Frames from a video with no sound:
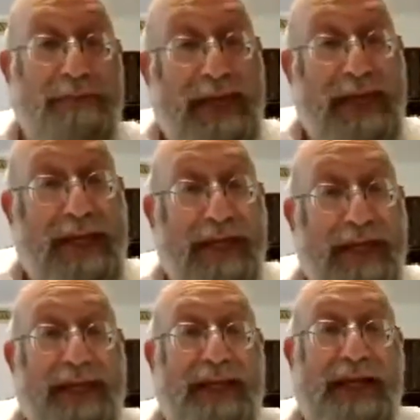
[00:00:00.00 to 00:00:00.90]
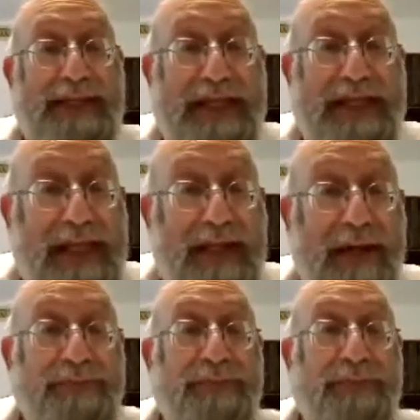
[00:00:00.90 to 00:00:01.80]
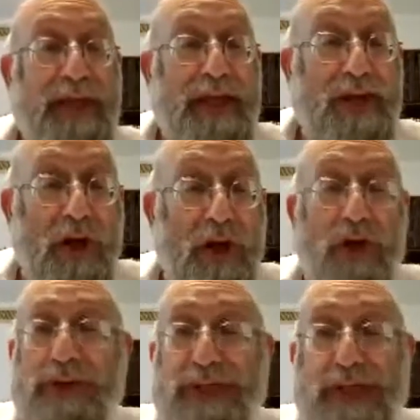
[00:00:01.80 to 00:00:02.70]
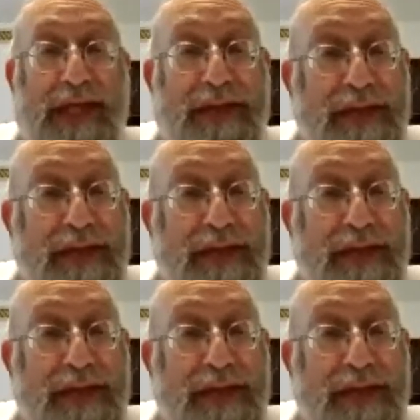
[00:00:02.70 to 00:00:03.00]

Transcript: Hey, l'chatchila in all Zayin,